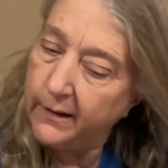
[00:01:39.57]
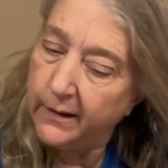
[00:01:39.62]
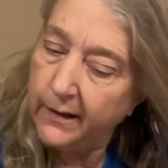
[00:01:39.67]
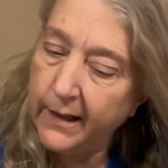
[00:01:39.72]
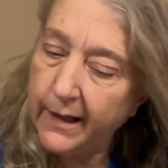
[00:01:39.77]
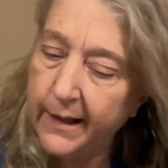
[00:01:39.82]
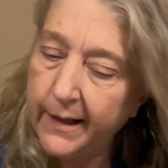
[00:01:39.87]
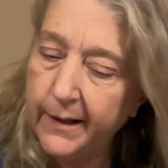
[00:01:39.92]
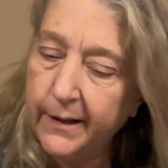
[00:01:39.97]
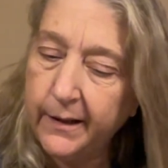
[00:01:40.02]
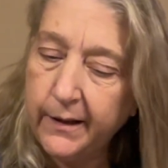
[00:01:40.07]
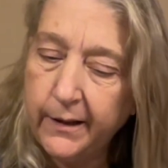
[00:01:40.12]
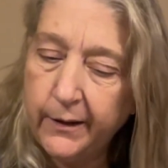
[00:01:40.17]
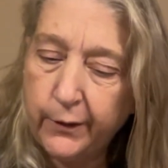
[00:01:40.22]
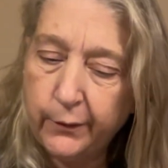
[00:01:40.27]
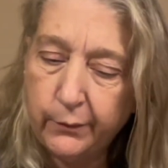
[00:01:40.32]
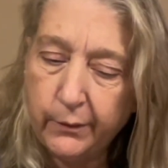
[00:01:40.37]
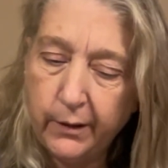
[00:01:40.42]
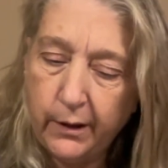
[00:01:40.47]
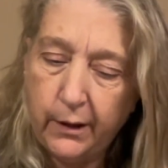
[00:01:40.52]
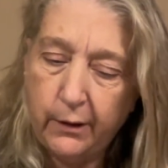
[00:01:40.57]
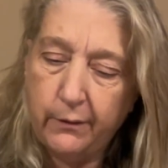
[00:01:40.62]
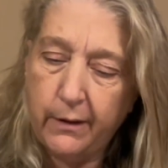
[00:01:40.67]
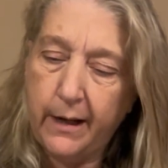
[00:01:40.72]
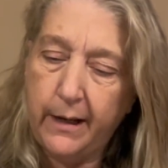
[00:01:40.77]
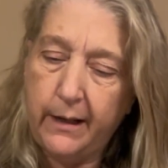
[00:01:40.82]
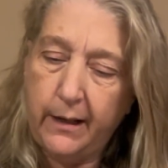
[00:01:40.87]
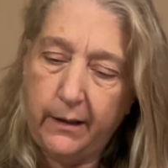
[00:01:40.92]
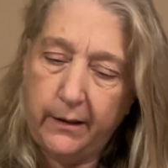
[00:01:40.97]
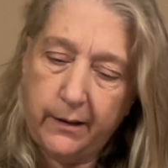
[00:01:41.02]
And it's really
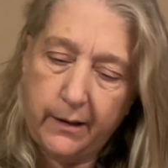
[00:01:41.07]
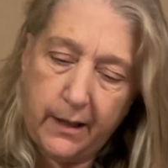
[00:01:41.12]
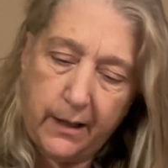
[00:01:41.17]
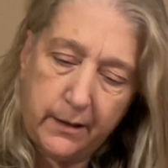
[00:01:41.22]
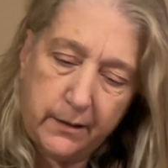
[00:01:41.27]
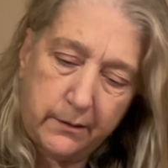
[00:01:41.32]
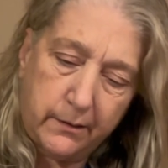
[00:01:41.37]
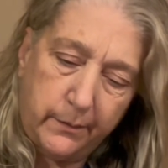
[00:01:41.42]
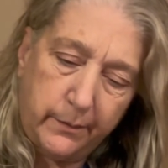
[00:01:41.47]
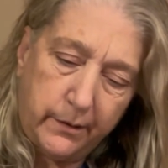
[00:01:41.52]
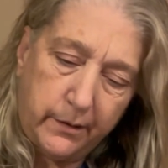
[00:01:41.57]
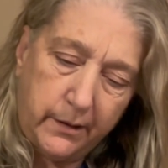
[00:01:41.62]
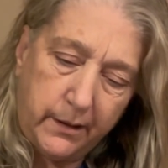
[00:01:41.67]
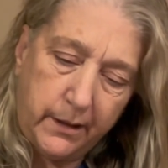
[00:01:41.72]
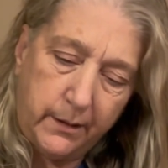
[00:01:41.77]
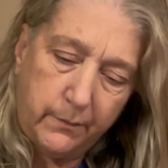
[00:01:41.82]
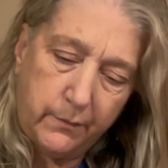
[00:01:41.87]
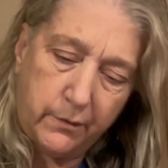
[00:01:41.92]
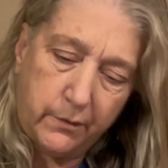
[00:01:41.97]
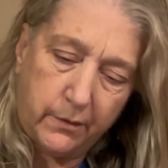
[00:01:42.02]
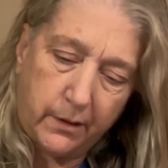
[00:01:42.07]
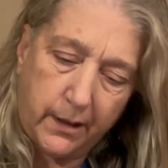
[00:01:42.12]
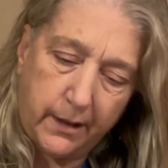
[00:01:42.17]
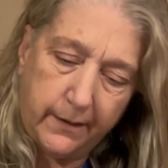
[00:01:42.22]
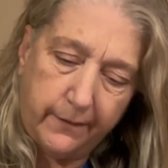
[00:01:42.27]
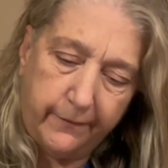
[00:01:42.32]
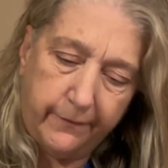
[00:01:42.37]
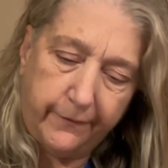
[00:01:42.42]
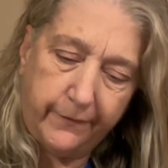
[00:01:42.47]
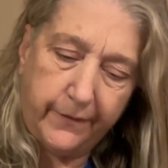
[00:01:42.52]
cranky today, so I'm going to need more.
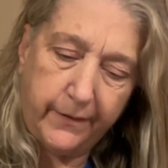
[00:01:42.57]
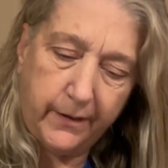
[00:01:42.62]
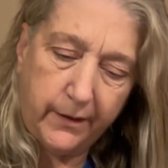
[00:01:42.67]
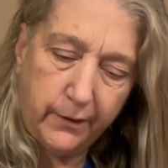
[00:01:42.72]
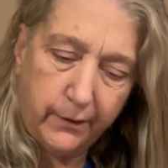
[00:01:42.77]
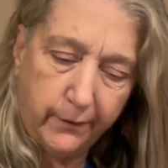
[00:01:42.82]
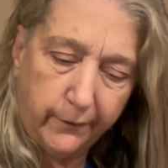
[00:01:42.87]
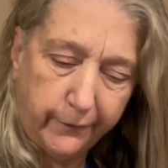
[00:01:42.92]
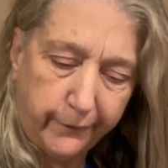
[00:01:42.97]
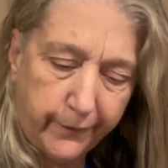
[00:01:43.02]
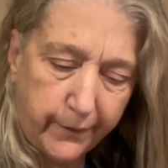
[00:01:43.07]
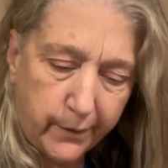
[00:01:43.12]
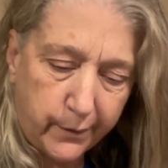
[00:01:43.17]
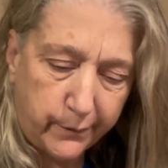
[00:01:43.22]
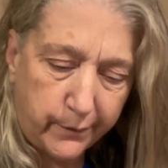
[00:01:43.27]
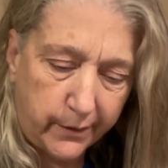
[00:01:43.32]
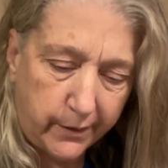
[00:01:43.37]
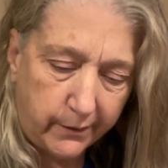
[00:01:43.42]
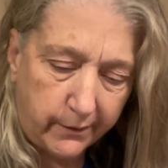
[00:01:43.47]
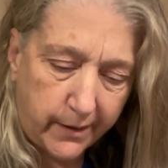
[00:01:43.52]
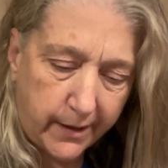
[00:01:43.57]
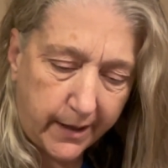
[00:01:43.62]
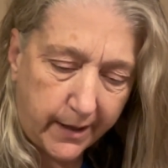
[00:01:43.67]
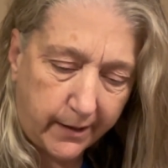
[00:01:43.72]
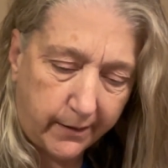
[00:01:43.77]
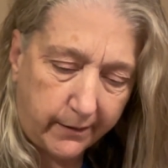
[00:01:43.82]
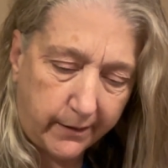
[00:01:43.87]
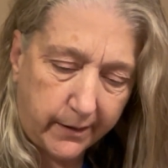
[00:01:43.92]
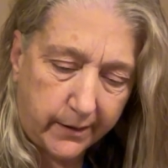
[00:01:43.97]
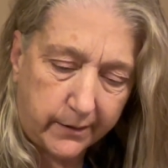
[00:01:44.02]
You can feel when your
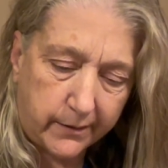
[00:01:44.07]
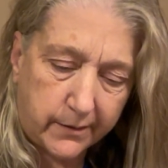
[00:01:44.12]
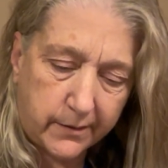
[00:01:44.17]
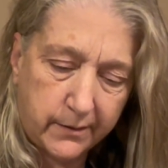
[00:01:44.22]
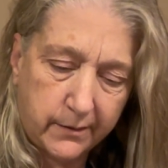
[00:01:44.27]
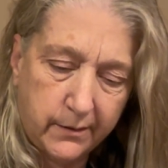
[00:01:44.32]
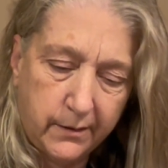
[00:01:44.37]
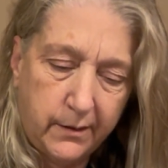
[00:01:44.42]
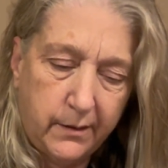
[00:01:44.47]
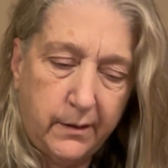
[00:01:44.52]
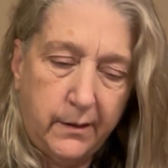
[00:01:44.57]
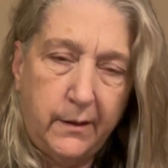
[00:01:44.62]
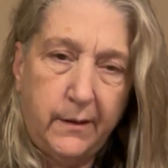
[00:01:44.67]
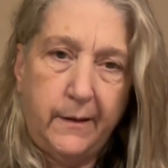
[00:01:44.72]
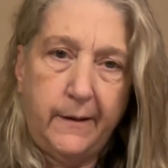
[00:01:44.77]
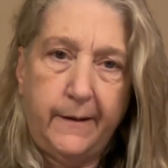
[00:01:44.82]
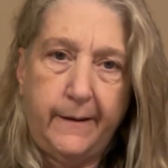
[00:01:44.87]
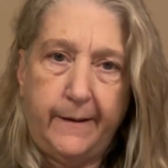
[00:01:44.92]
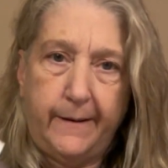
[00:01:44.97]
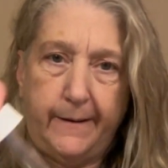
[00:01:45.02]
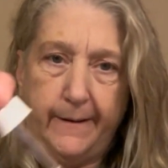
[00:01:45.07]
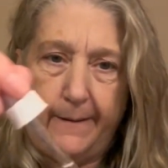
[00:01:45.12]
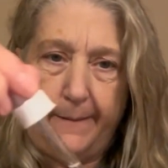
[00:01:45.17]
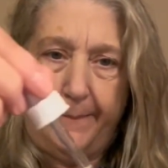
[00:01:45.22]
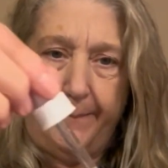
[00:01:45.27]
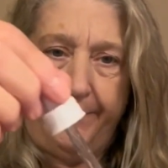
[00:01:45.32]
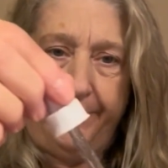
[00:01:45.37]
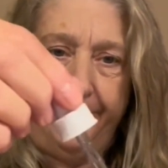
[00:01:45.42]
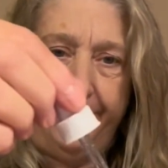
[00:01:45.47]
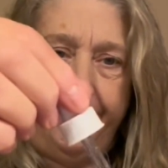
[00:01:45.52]
hair is
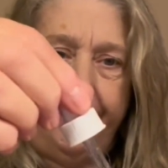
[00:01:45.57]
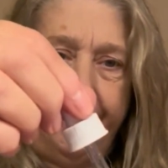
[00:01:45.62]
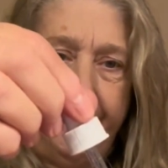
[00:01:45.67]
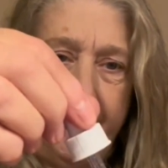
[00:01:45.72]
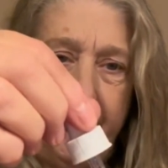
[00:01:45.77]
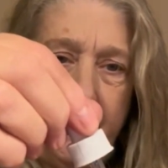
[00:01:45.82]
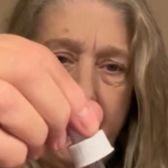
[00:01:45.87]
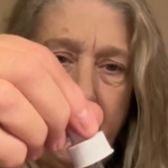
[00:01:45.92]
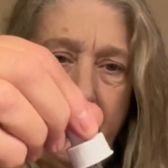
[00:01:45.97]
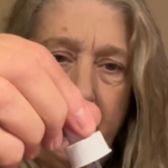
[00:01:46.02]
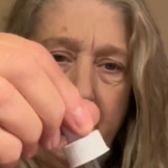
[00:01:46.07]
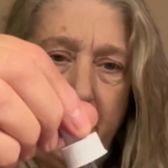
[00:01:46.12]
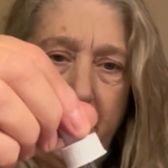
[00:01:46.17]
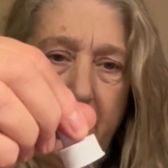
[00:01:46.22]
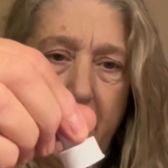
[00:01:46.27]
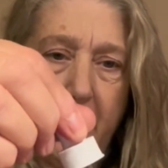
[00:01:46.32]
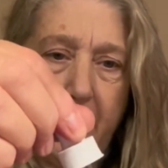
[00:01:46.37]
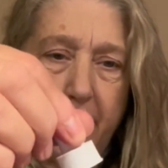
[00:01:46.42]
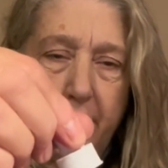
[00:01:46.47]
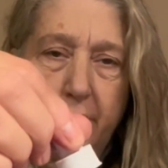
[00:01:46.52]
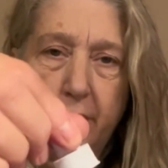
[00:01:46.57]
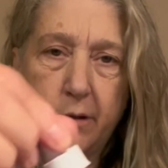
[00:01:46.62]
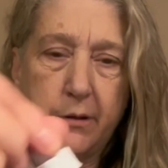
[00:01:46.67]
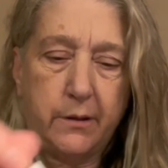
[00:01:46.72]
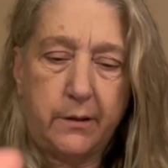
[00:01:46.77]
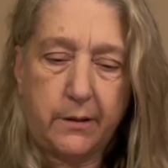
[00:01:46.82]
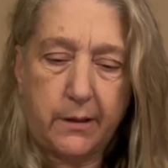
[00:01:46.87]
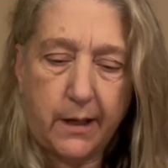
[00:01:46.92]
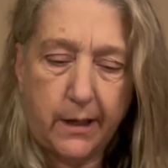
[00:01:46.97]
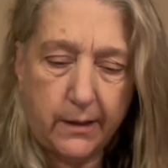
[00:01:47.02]
has just
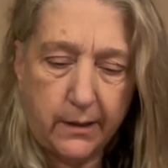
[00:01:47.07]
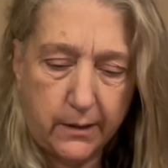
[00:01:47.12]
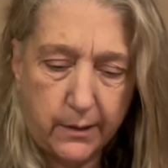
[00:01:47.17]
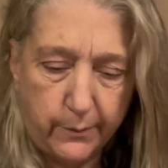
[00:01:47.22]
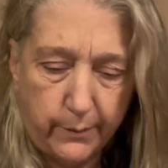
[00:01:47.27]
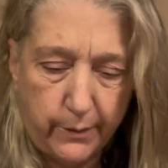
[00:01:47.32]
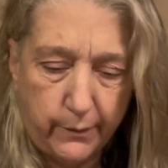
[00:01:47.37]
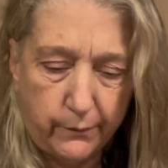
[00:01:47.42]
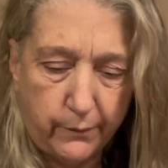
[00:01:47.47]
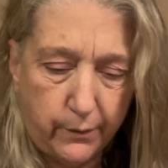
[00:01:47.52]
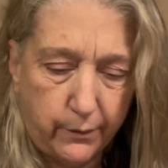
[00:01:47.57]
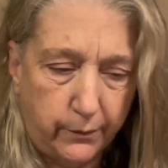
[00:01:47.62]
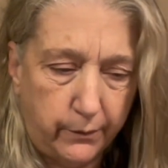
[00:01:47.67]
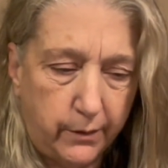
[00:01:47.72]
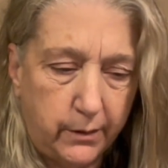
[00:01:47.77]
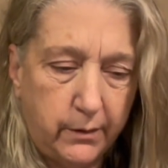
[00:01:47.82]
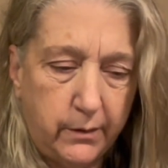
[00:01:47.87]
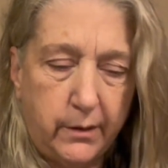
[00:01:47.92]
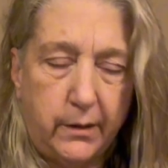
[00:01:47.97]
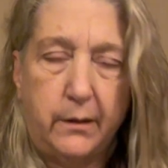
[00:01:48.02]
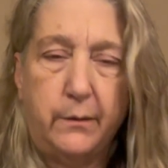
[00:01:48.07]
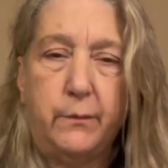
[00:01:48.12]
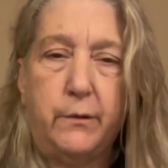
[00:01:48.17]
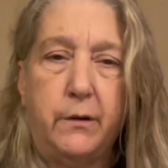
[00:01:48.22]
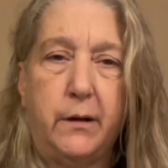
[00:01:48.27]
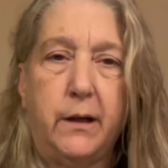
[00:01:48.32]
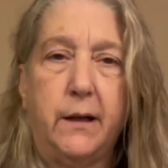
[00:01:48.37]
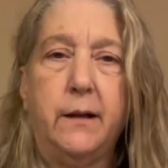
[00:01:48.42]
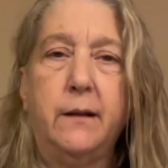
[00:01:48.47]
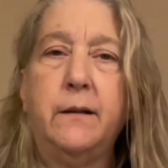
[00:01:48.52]
decided to be rude in the
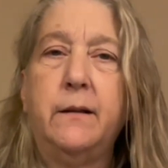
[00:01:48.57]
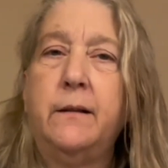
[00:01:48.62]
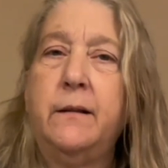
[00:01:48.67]
morning